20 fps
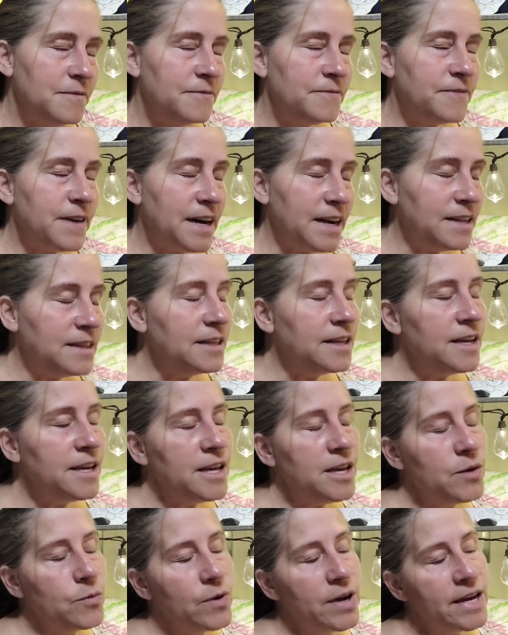Finally,
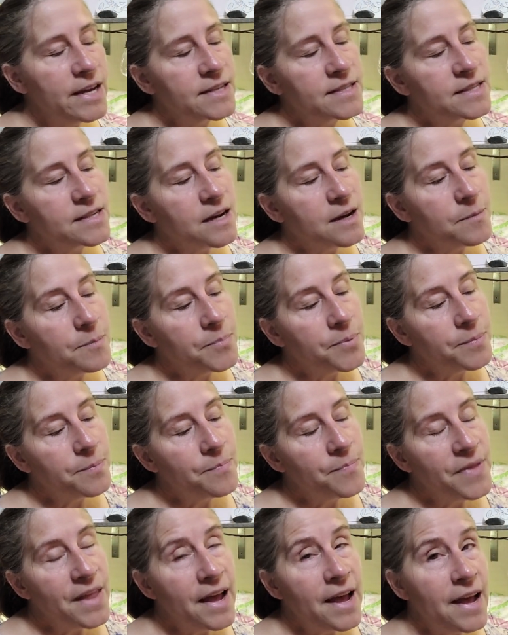he wakes up,
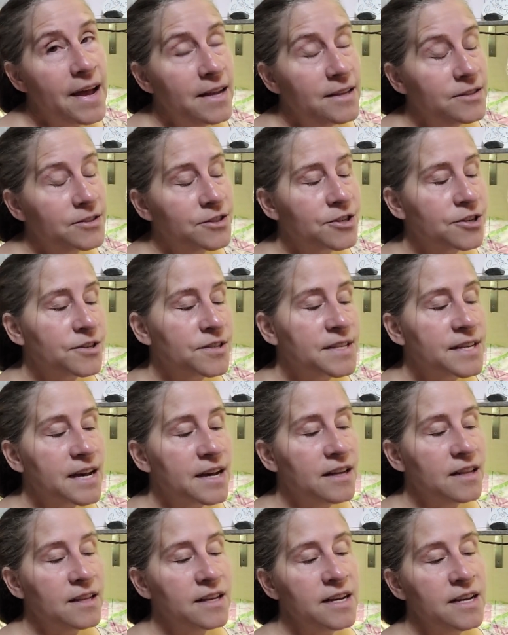and
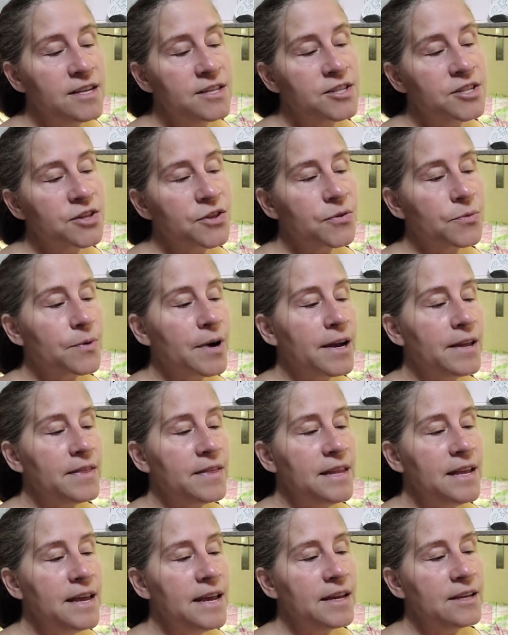Tercel is
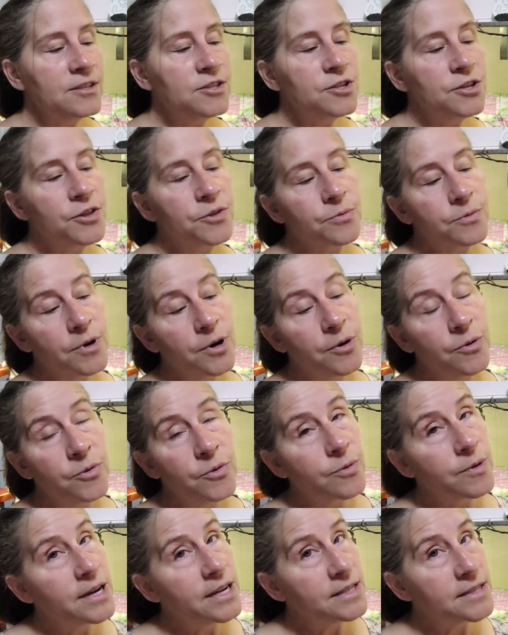threatening to throw the
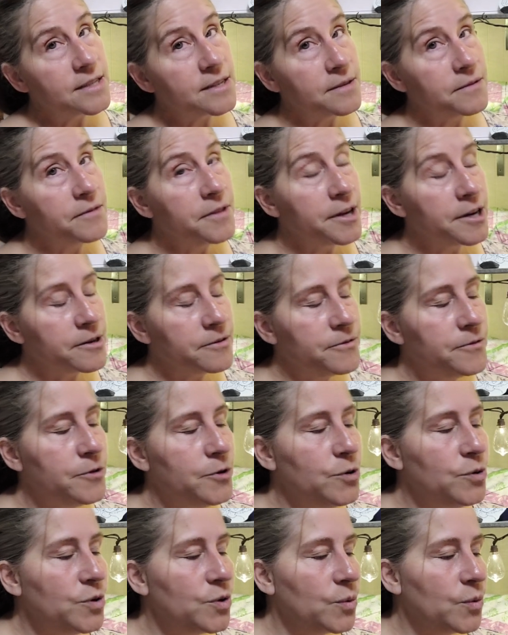rest of their
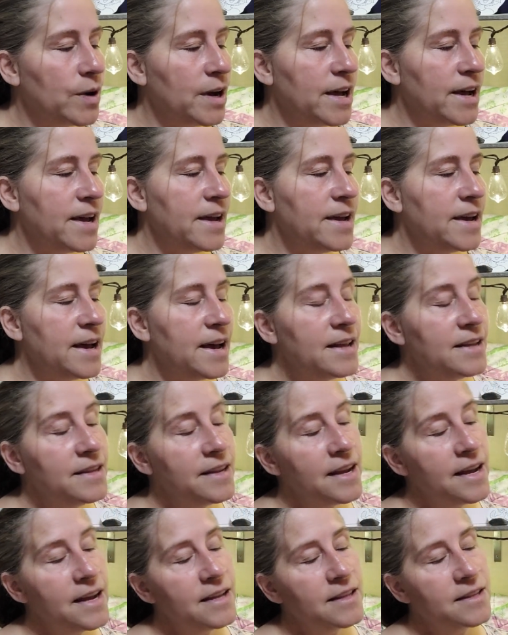food away, and
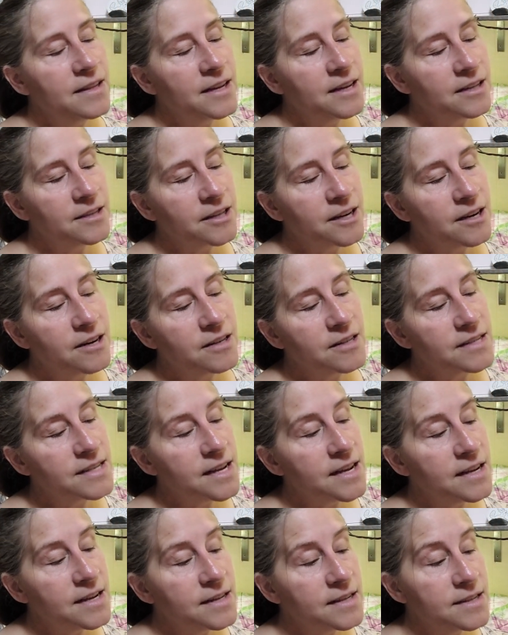Ankildar
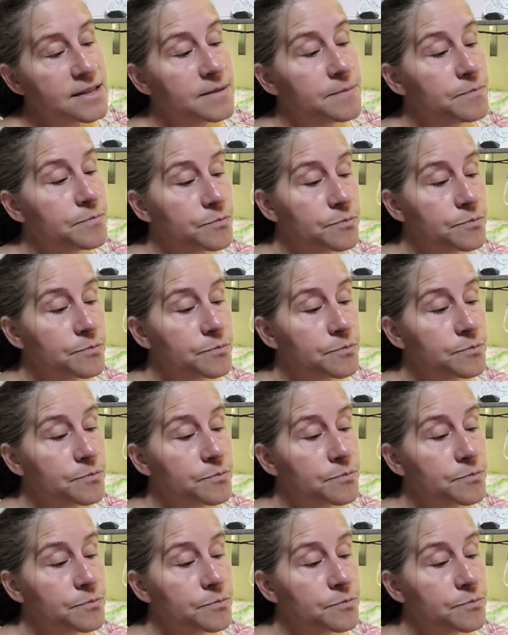says,